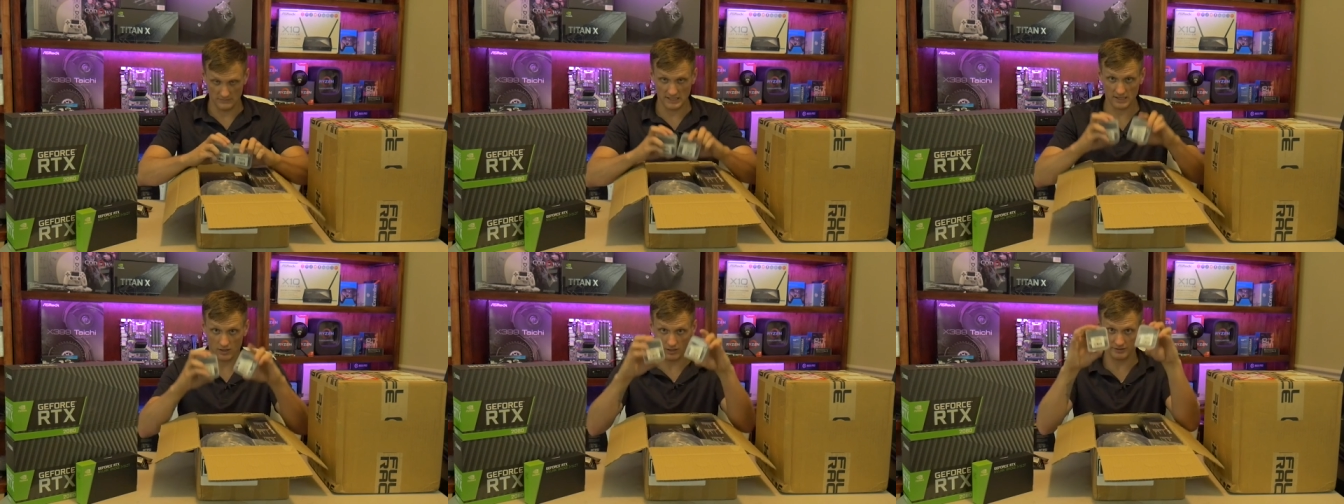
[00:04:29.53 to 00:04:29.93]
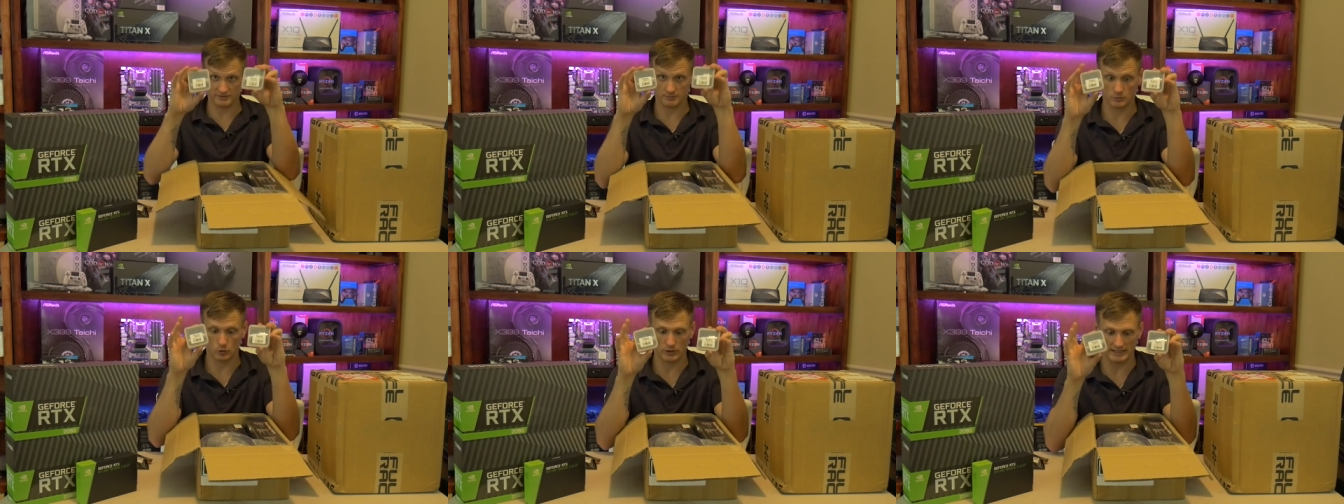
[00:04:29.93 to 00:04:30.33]
here are
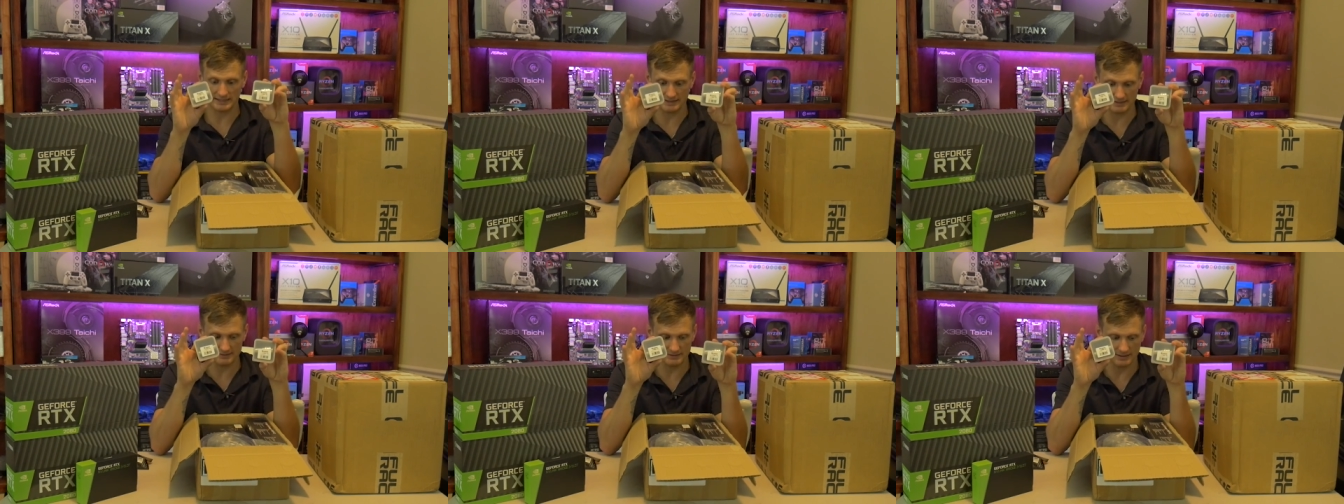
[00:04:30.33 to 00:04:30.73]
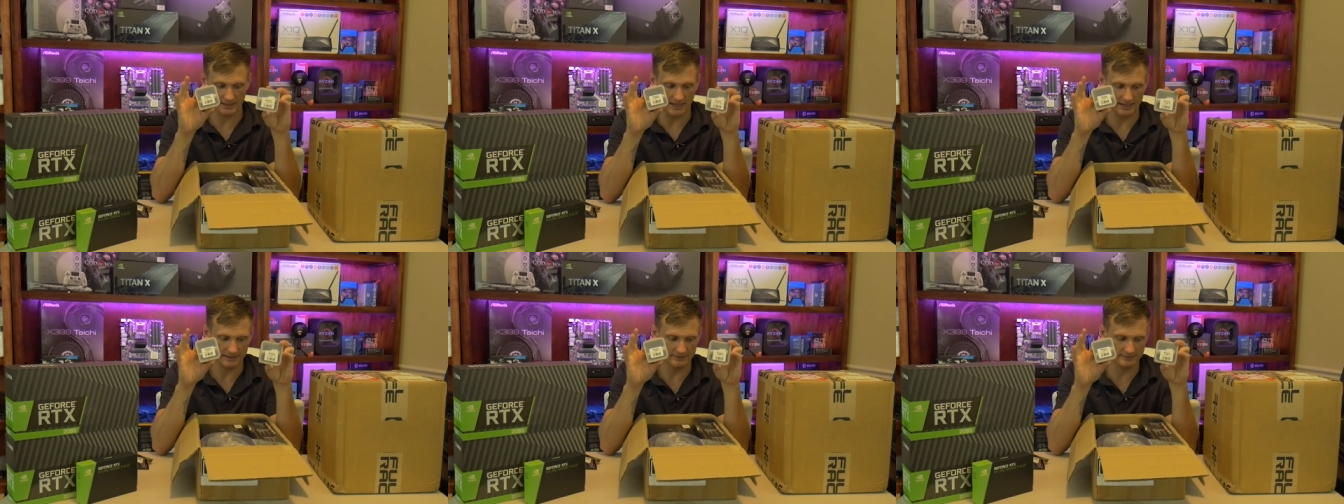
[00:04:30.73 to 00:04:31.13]
some quick
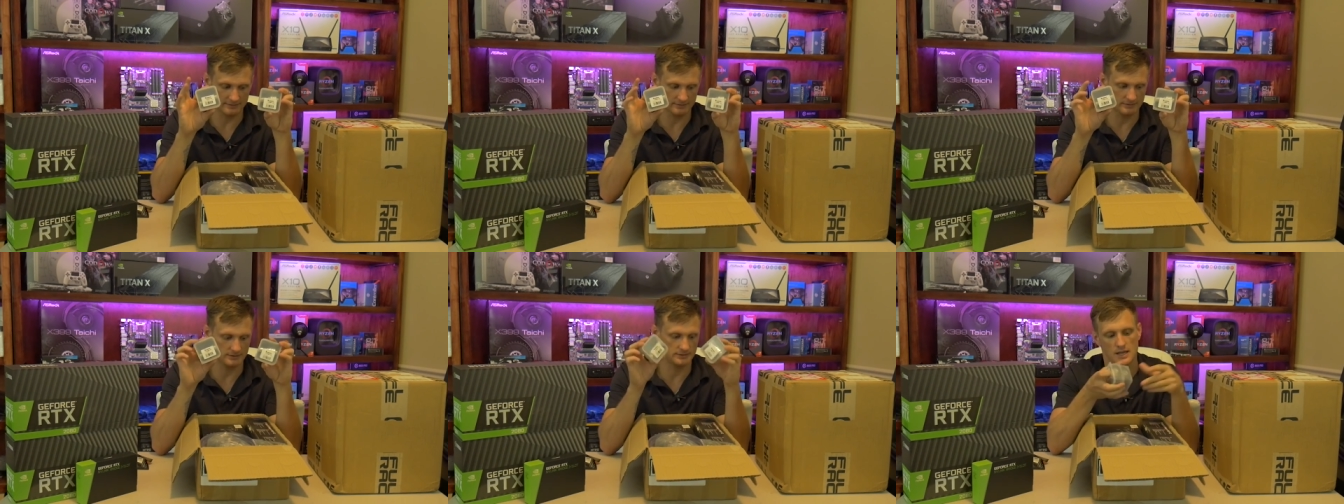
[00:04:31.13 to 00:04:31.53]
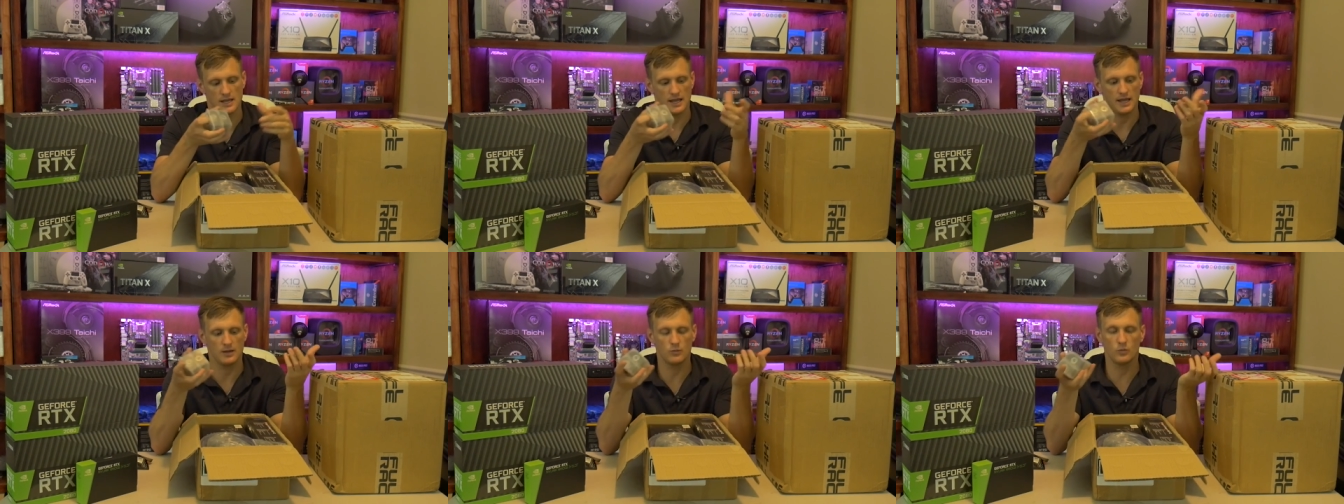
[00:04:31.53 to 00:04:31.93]
disconnects
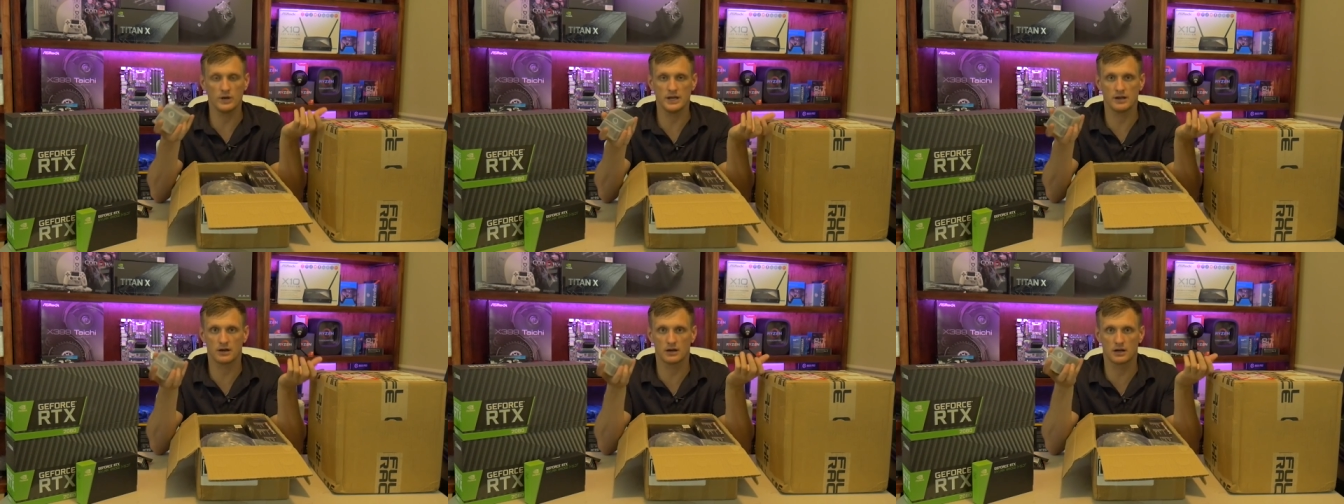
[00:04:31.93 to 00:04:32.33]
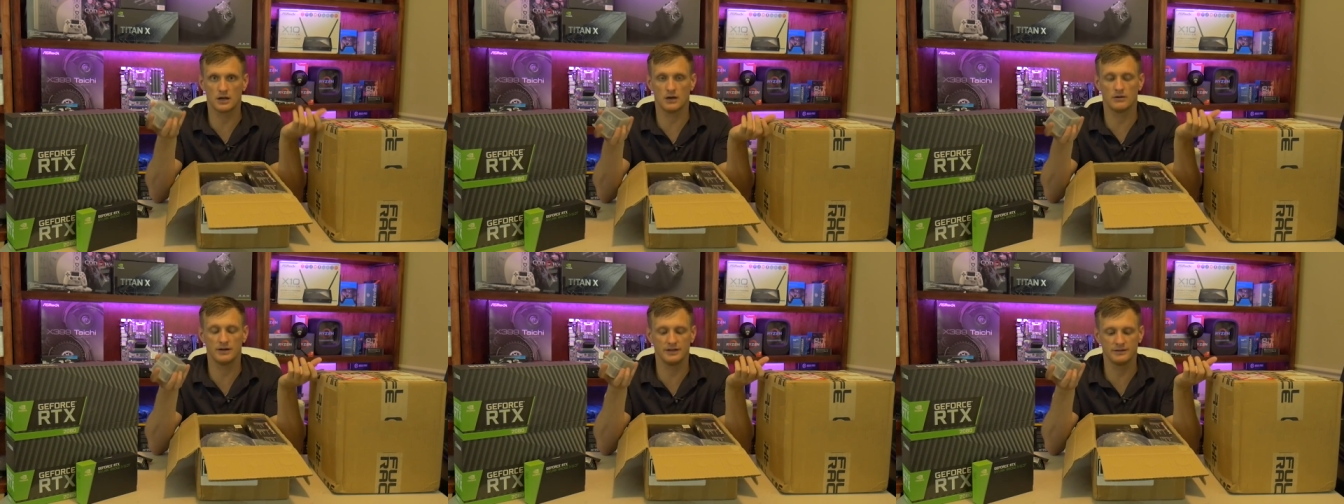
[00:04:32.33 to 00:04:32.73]
and we are
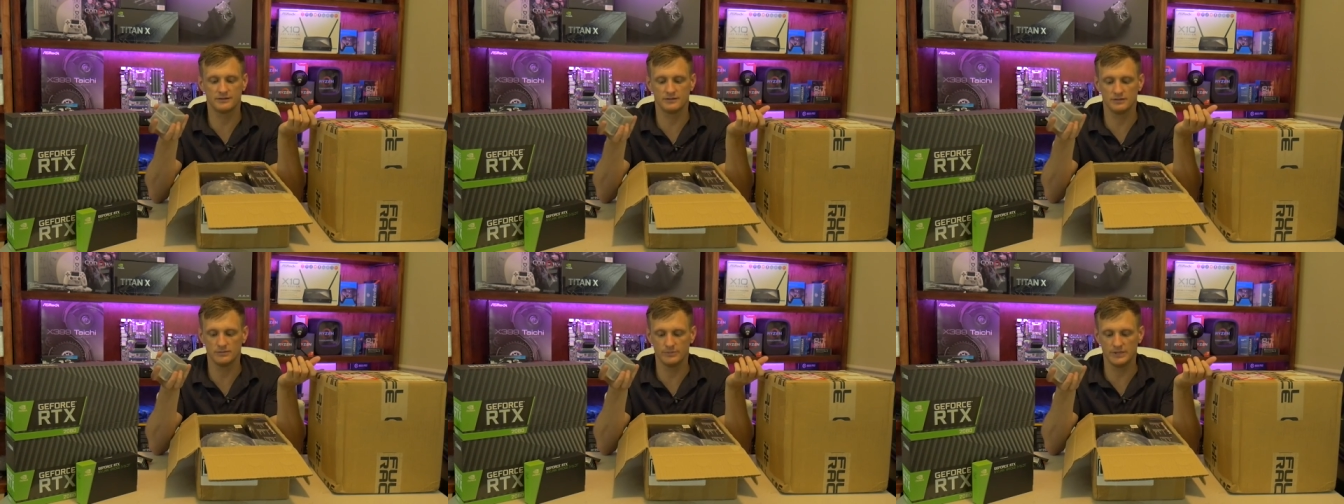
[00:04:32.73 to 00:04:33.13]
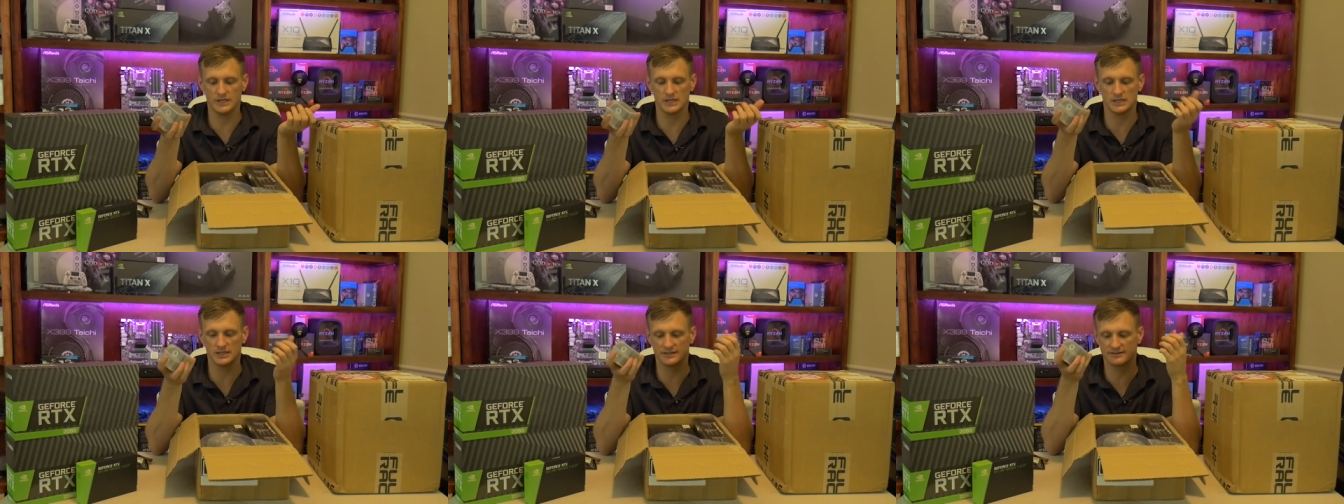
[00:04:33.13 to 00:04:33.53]
going to
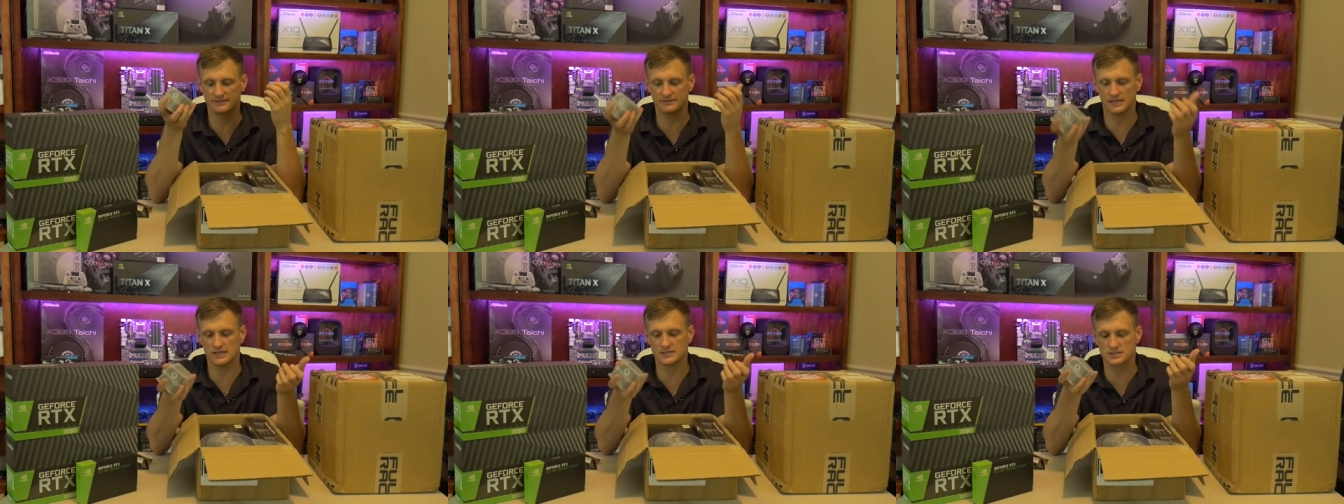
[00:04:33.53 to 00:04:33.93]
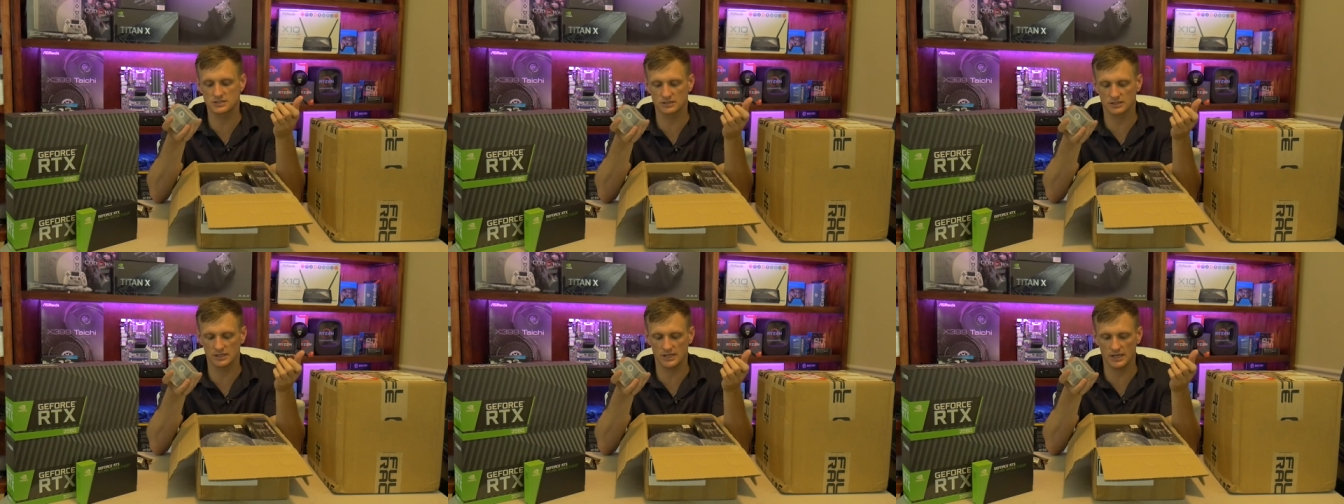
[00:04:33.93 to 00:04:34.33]
be
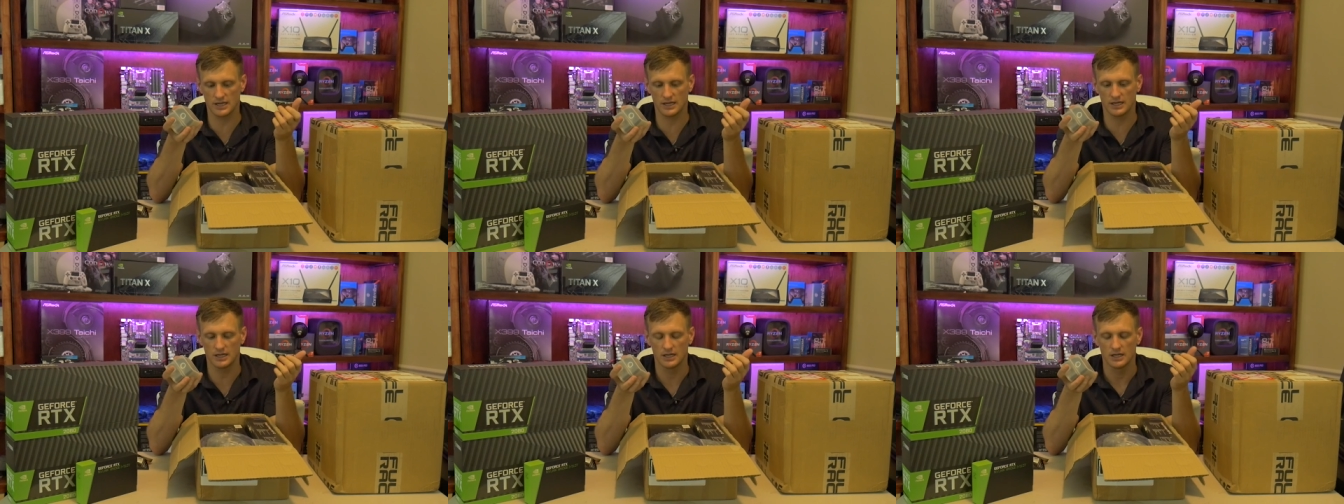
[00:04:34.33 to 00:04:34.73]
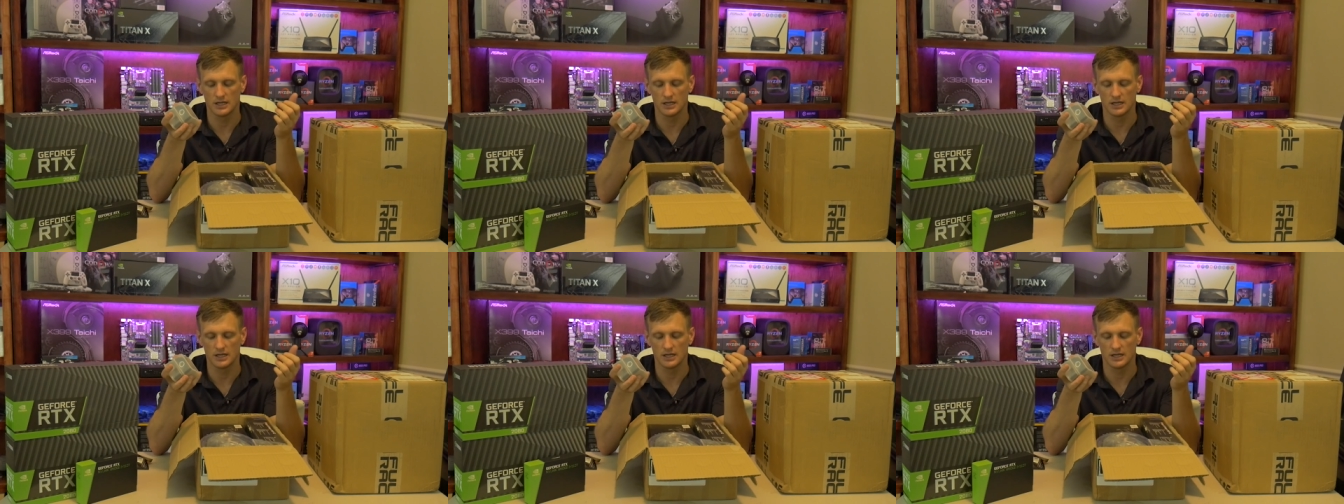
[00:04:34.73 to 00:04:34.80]
essentially